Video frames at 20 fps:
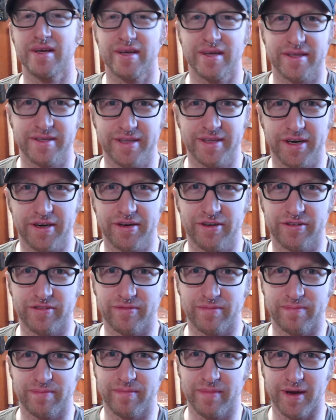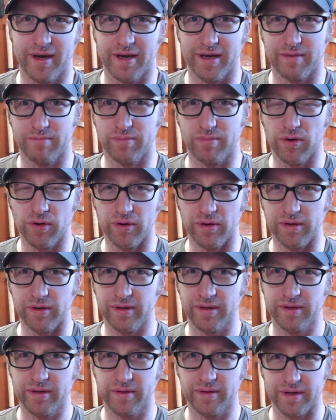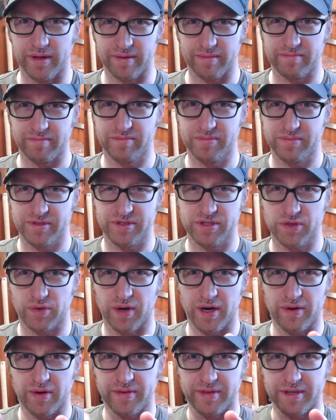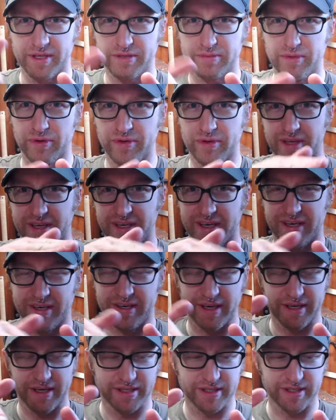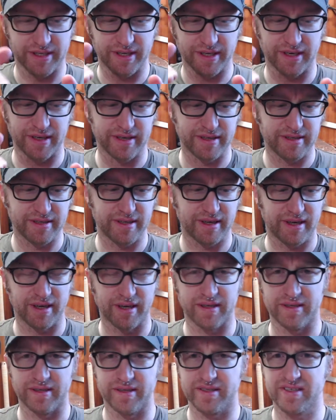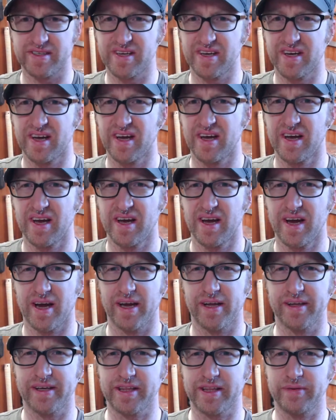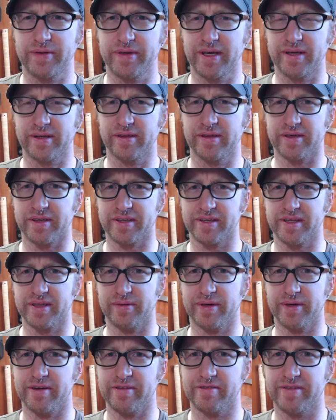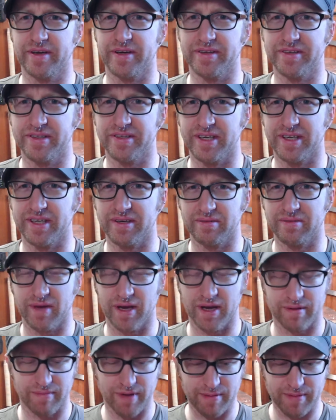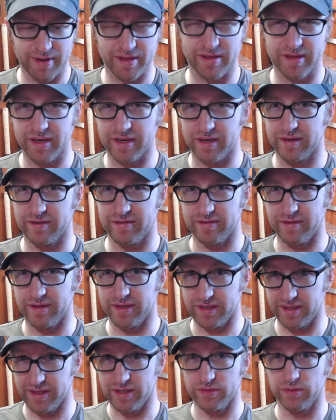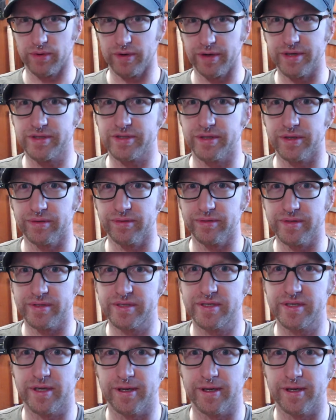decorative bowl, square with a smooth indentation in it, and I liked the way that looked and the way it felt, and it made me think of these worry stones.